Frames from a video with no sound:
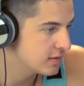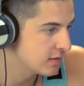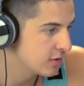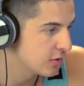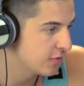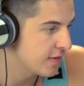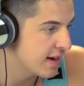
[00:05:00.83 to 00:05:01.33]

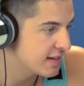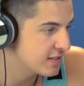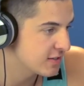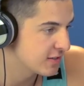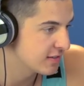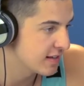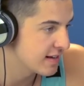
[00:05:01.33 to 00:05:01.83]
little
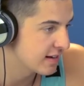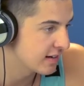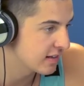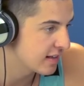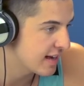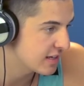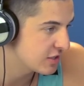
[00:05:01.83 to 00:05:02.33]
faster than
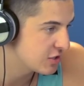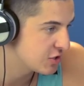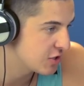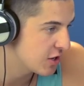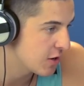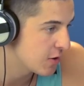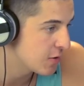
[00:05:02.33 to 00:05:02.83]
Glass
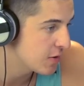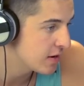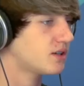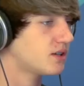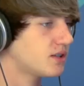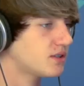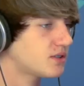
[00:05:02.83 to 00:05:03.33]
Joe.
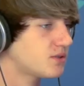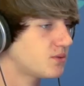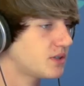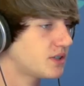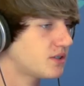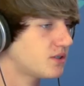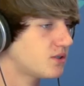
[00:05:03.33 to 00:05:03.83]
All right, let's see what
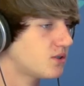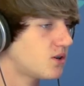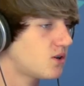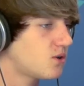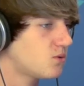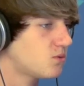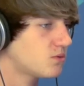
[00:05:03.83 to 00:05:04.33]
he can do.
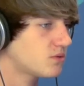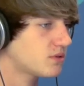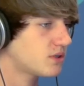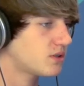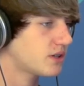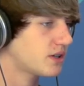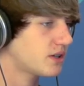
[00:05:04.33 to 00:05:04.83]
Oh,
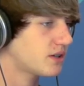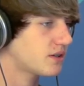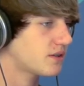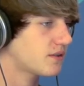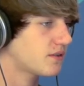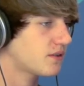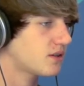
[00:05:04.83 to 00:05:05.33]
okay.
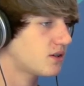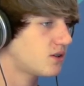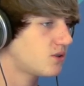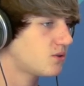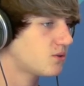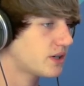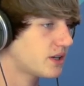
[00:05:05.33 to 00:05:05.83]

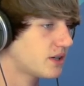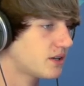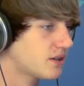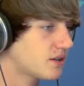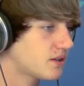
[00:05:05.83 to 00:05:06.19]
Oh, okay.